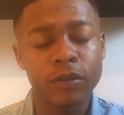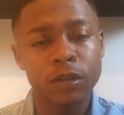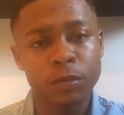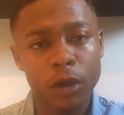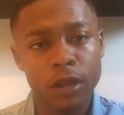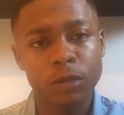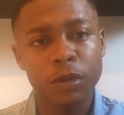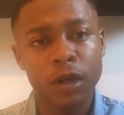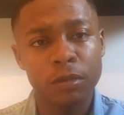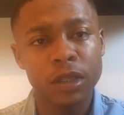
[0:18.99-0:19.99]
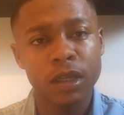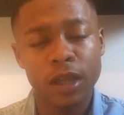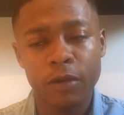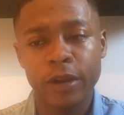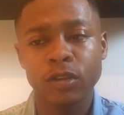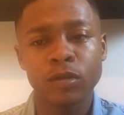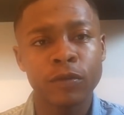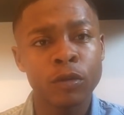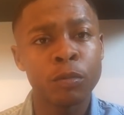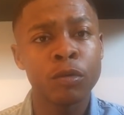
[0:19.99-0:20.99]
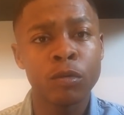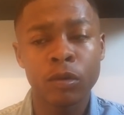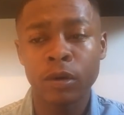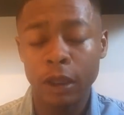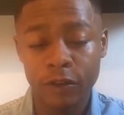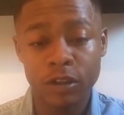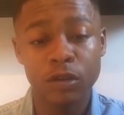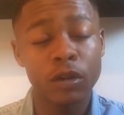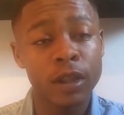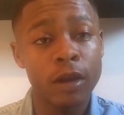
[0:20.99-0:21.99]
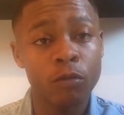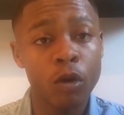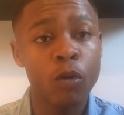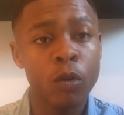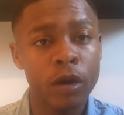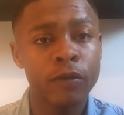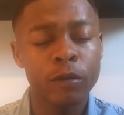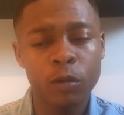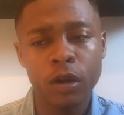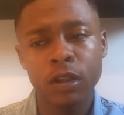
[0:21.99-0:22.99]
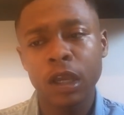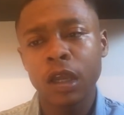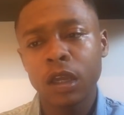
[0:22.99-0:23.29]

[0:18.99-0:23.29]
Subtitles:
He's going to become their director of football, or if it's not that role word for word,